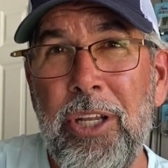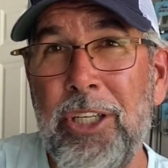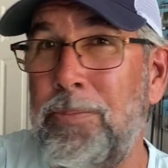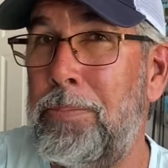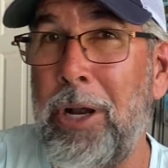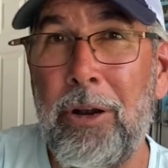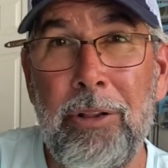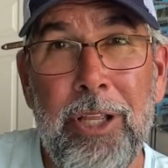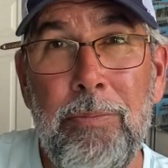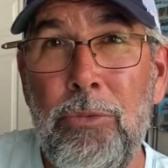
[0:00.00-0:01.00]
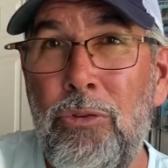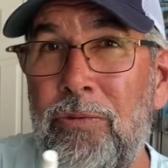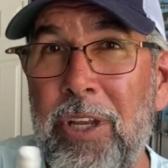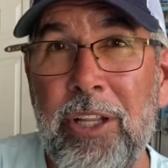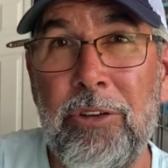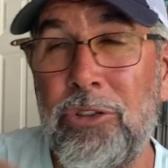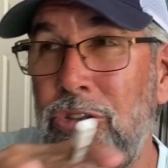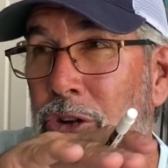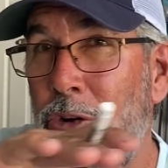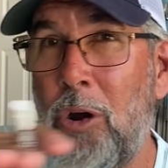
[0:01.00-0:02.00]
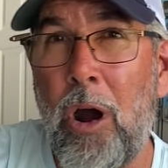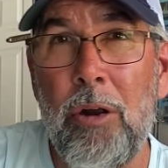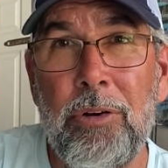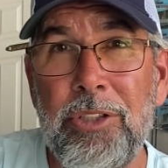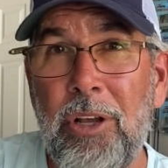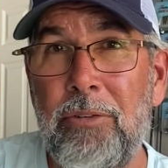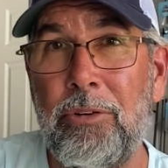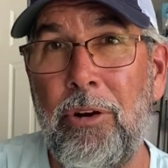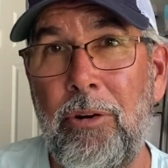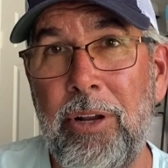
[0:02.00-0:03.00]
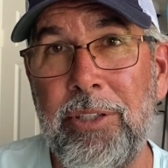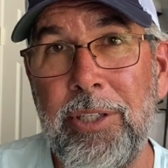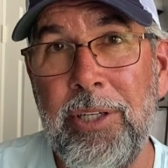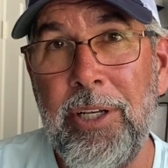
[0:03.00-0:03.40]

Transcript: is barely moving, there's no horizontal current,